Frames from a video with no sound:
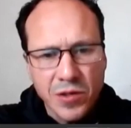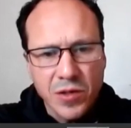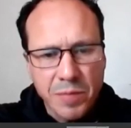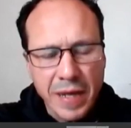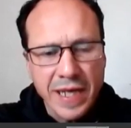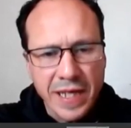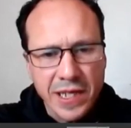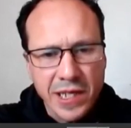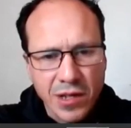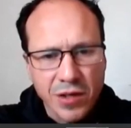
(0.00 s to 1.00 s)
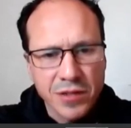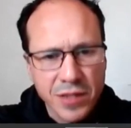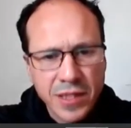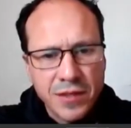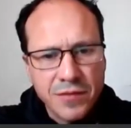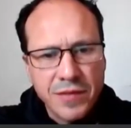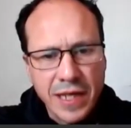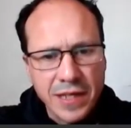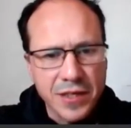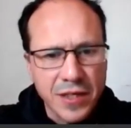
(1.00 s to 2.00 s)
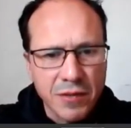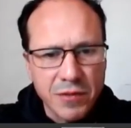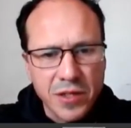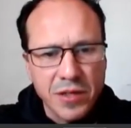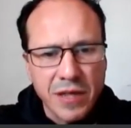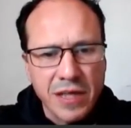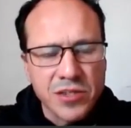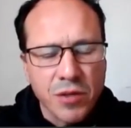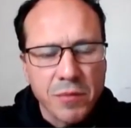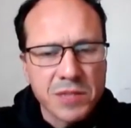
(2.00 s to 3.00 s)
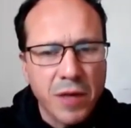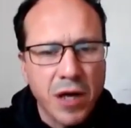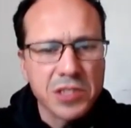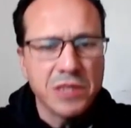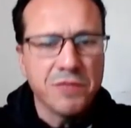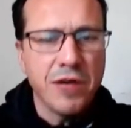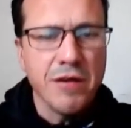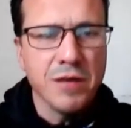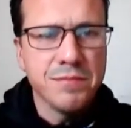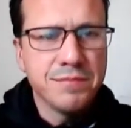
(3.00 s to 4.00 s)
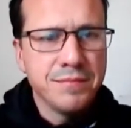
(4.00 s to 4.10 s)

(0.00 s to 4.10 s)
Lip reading: you're pegging it along, then there's not much margin for error.